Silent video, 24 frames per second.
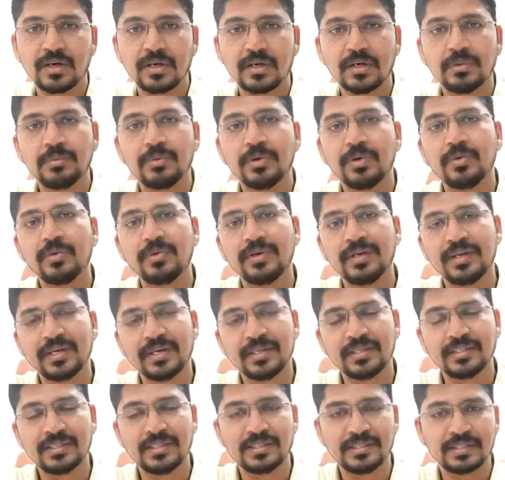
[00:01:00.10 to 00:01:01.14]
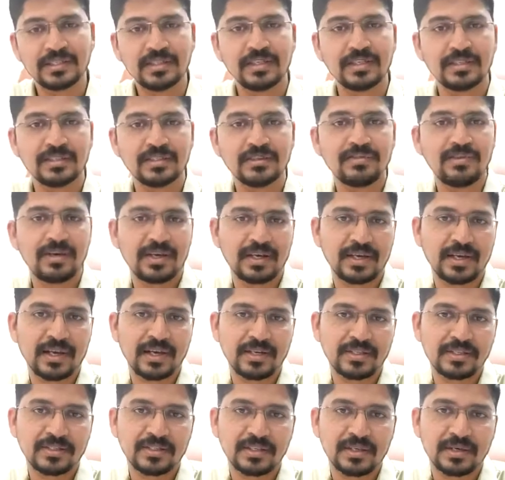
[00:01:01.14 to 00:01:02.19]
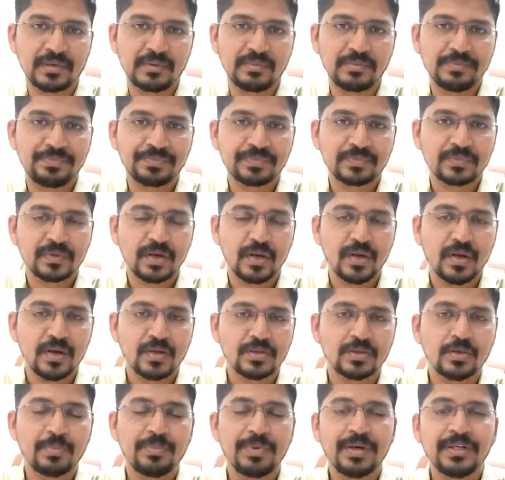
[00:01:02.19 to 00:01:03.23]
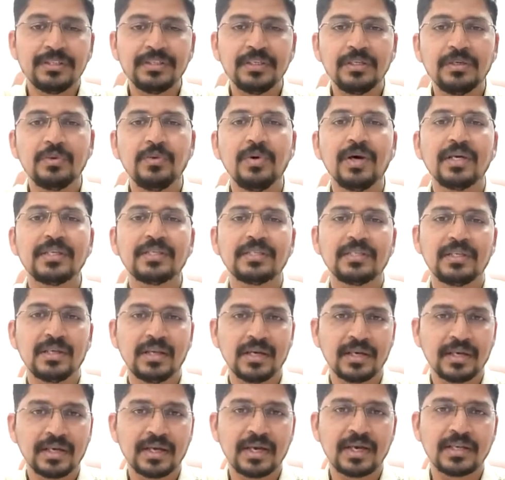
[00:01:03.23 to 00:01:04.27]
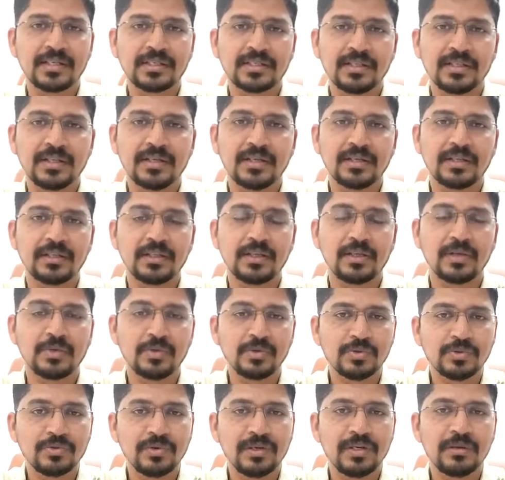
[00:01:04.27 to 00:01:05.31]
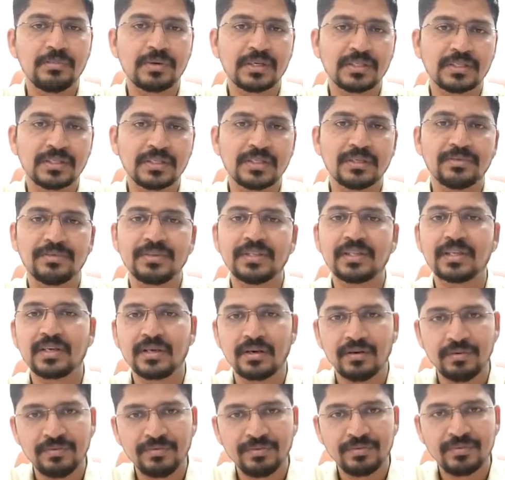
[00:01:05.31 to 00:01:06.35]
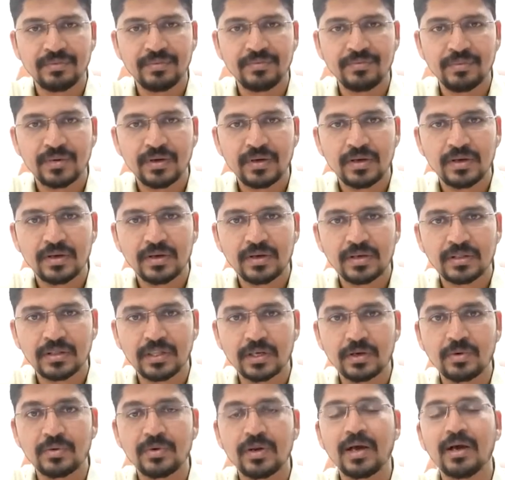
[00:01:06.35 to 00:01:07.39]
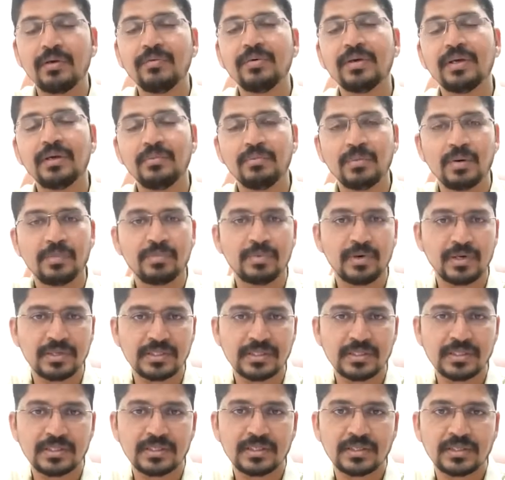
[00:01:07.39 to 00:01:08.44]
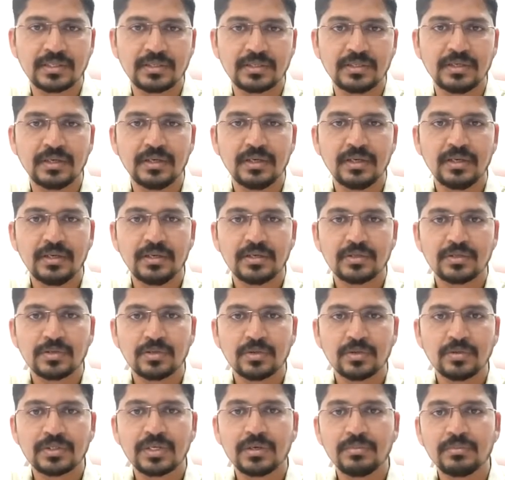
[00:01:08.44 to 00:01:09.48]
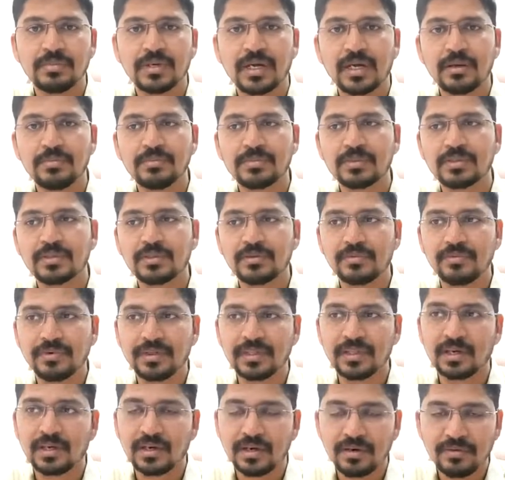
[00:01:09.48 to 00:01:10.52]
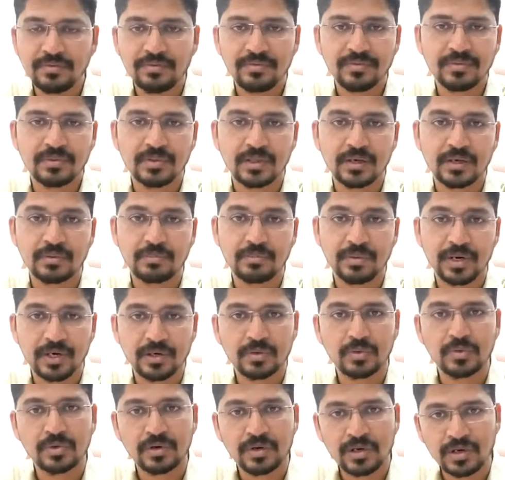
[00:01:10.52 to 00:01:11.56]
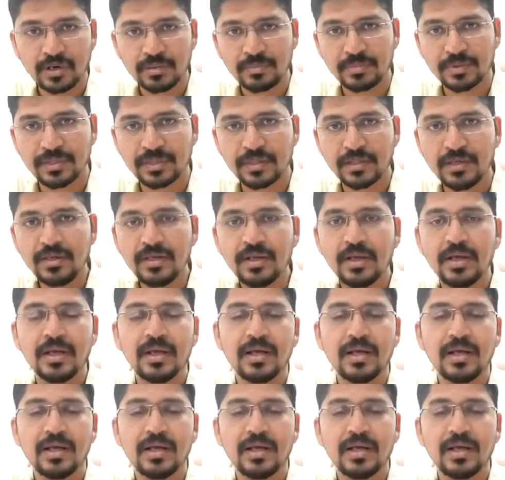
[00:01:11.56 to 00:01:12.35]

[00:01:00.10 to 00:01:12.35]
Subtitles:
contribute to increased incidence of lung cancer. So patient who has lung cancer, they usually present with cough. They could have a hemoptysis. So sometimes when they cough, the blood could come in the